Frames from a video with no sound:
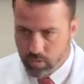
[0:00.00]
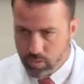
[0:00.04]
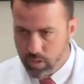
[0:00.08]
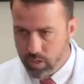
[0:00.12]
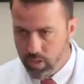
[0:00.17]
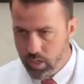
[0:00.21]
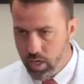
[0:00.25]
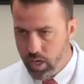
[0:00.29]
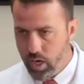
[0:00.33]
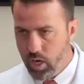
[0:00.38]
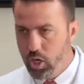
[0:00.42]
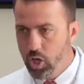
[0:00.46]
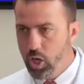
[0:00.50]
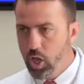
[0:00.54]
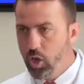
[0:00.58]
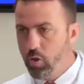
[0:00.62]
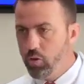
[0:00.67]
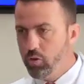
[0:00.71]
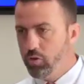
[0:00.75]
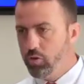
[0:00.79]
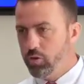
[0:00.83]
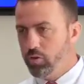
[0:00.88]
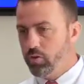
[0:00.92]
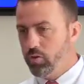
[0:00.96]
to
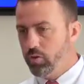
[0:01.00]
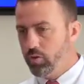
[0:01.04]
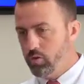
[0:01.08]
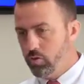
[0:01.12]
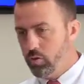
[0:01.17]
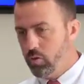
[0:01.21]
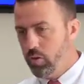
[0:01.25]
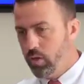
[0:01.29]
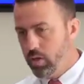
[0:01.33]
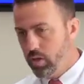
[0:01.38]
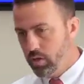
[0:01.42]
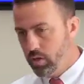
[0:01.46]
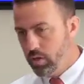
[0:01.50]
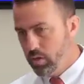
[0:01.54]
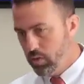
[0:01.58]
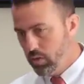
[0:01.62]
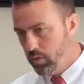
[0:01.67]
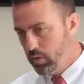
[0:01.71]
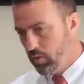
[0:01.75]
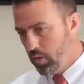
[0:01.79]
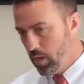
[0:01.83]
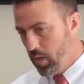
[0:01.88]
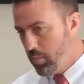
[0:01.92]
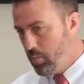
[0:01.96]
unload your joint.
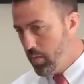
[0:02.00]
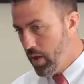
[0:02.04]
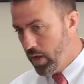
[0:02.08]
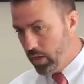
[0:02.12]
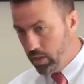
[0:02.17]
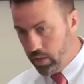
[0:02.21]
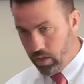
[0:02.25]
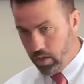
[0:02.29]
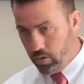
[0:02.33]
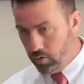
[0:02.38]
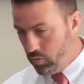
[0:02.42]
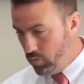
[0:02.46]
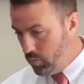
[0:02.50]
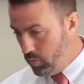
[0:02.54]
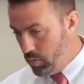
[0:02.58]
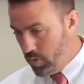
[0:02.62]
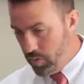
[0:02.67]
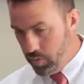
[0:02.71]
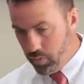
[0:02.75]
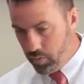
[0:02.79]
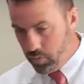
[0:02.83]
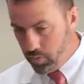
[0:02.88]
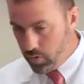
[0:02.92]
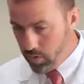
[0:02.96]
And so they make those for
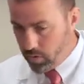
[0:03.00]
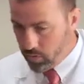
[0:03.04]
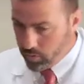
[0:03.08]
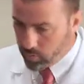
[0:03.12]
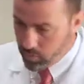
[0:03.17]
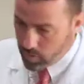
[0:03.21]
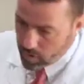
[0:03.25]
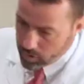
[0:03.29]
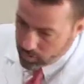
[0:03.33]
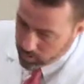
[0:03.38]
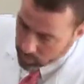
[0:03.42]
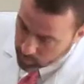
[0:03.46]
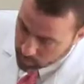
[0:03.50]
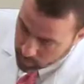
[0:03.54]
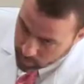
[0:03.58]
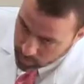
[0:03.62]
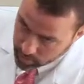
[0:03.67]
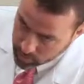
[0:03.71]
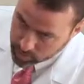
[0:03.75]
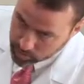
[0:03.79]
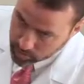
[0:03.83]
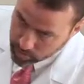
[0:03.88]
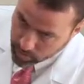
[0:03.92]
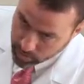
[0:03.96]
people with arthritis on the
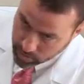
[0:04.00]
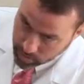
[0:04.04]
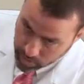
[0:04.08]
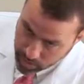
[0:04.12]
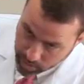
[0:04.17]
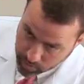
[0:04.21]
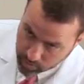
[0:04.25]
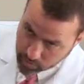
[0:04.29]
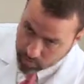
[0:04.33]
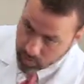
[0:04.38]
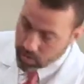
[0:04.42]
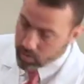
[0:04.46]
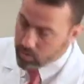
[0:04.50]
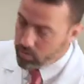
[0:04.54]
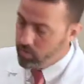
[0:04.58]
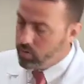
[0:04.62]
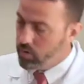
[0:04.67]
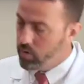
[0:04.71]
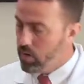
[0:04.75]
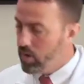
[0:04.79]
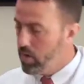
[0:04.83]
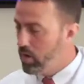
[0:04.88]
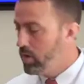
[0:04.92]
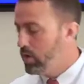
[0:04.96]
inside, the outside of
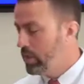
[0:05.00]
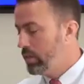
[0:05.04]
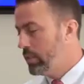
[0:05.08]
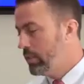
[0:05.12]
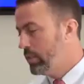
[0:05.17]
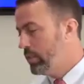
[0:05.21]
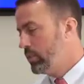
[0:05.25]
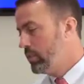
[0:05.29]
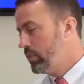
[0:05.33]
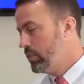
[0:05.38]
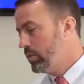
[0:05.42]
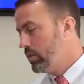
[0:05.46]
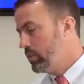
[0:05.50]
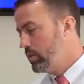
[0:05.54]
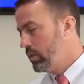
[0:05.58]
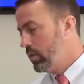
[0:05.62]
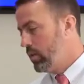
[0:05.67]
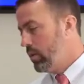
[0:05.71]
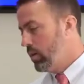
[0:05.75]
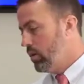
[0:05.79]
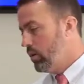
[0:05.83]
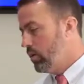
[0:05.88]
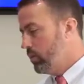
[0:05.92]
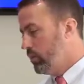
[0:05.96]
their knee.
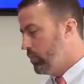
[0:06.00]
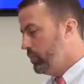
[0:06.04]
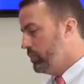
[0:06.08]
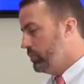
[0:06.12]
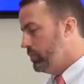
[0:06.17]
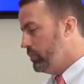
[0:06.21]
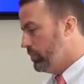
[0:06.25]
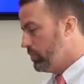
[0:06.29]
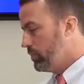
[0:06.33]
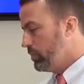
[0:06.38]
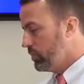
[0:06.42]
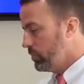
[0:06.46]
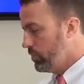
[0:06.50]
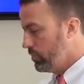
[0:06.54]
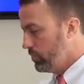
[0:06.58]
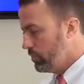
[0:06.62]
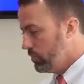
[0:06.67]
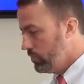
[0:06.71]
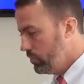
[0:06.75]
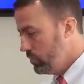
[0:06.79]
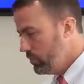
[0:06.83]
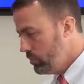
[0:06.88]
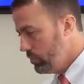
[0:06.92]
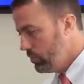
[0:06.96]
So
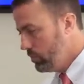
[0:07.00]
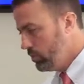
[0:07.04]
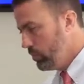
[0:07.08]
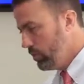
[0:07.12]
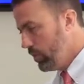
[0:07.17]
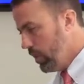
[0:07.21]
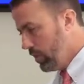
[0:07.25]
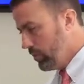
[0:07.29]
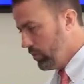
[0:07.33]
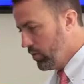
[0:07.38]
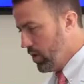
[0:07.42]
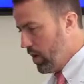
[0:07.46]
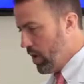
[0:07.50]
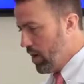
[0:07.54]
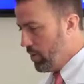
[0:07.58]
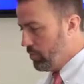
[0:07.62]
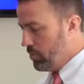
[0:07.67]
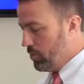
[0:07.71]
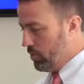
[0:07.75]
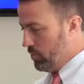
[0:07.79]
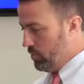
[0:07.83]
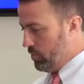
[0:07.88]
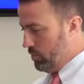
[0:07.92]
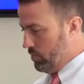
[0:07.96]
that's an
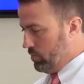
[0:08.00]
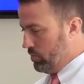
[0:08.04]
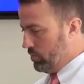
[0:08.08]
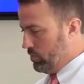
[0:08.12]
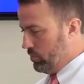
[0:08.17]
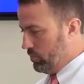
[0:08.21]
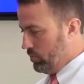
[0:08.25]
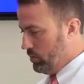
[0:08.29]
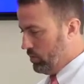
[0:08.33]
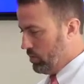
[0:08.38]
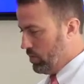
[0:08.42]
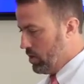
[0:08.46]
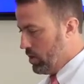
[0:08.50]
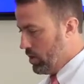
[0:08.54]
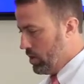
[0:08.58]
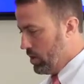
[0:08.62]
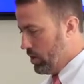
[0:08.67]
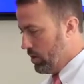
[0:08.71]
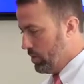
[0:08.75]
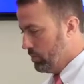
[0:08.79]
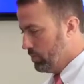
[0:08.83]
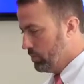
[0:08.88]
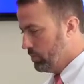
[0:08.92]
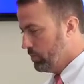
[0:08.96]
option.
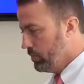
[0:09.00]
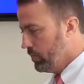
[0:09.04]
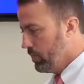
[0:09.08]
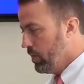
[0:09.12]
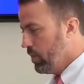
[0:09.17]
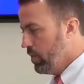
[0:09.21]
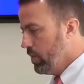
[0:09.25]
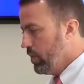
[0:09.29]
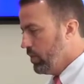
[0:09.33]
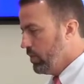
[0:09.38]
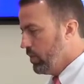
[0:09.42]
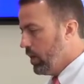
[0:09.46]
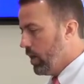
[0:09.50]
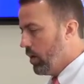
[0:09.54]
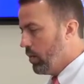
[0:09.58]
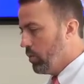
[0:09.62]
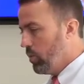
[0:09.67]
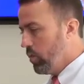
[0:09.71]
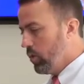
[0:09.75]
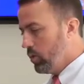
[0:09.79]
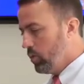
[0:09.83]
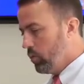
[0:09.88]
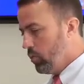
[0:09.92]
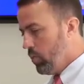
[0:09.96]
That
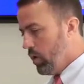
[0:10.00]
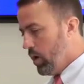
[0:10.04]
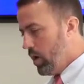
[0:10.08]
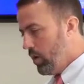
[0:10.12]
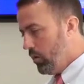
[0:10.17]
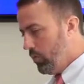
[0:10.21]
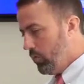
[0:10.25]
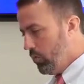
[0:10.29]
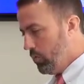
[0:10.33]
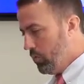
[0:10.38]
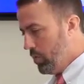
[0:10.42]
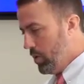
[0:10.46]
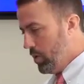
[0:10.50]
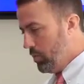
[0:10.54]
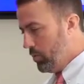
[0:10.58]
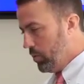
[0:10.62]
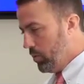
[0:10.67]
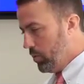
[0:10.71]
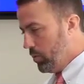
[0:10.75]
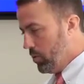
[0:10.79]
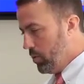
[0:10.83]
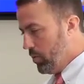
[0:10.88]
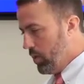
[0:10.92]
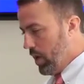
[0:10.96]
works well for
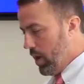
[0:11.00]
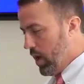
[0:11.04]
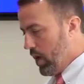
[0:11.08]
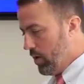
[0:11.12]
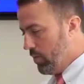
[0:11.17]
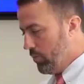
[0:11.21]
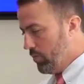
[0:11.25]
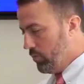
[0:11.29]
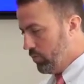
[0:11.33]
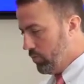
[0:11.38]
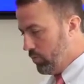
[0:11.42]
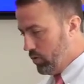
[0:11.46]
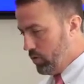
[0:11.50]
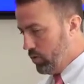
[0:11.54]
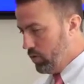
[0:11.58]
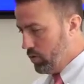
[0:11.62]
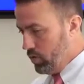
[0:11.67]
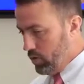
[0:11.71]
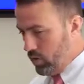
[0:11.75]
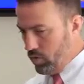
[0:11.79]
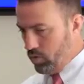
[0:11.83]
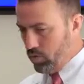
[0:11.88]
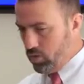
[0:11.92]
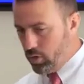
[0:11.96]
people who have
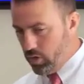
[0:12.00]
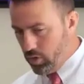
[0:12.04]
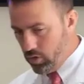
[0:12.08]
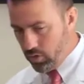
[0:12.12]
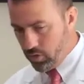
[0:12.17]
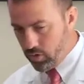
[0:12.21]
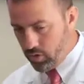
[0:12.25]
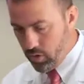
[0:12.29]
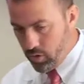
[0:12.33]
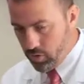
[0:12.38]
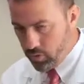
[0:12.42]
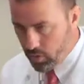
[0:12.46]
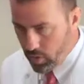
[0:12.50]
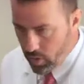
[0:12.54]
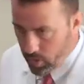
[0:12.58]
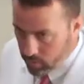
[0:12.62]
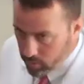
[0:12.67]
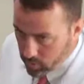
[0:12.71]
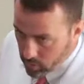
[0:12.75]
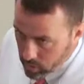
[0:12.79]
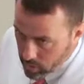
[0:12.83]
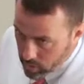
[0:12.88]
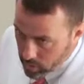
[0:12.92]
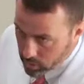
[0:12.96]
usually just
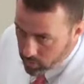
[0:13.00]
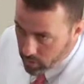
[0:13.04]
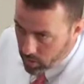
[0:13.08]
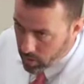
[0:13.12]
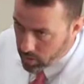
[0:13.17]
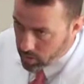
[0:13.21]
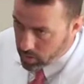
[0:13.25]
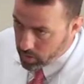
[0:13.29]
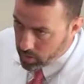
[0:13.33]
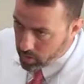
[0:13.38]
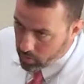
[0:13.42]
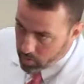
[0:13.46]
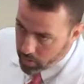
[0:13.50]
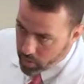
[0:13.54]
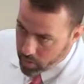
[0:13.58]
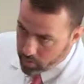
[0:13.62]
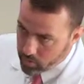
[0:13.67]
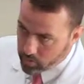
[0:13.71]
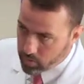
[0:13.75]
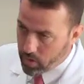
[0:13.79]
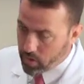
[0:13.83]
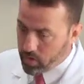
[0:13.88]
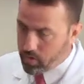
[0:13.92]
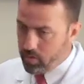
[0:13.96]
arthritis on the inside of the knee or the
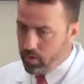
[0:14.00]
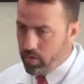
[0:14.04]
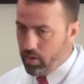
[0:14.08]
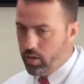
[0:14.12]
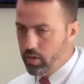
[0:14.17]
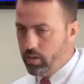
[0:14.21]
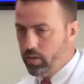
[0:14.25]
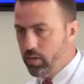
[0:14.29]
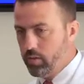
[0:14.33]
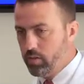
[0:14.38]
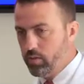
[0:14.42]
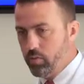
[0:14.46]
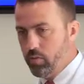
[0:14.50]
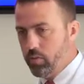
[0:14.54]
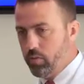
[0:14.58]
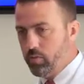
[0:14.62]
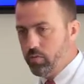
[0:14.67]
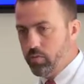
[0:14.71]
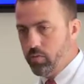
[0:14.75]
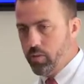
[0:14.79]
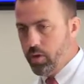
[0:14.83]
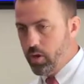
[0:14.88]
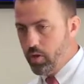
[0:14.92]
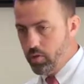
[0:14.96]
outside of the knee. It doesn't work
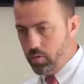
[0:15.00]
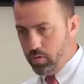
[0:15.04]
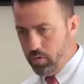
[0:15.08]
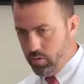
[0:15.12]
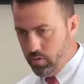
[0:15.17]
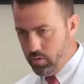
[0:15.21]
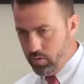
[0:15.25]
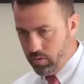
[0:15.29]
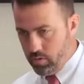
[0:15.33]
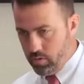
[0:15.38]
for both.